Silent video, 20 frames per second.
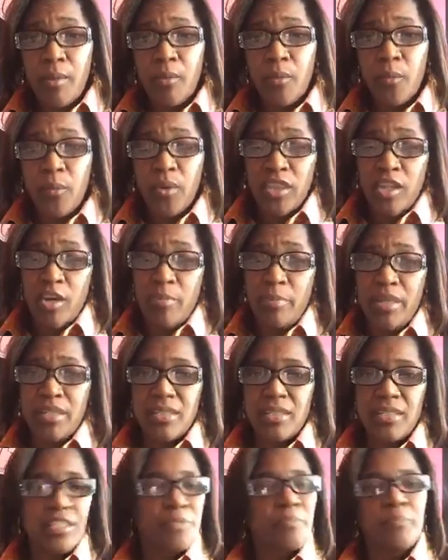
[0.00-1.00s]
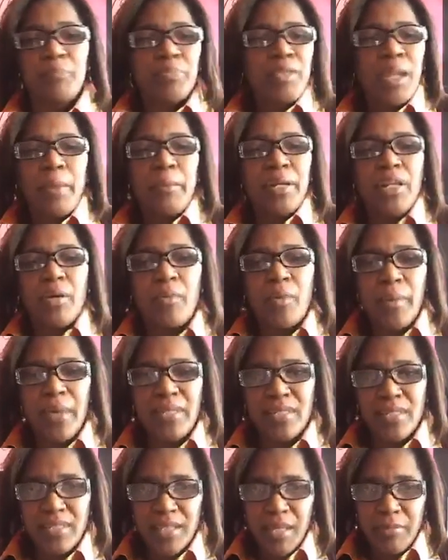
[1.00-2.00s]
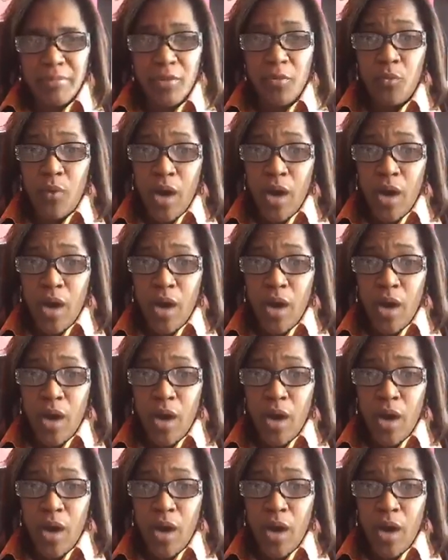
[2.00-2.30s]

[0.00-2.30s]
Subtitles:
with their business, but they were missing something.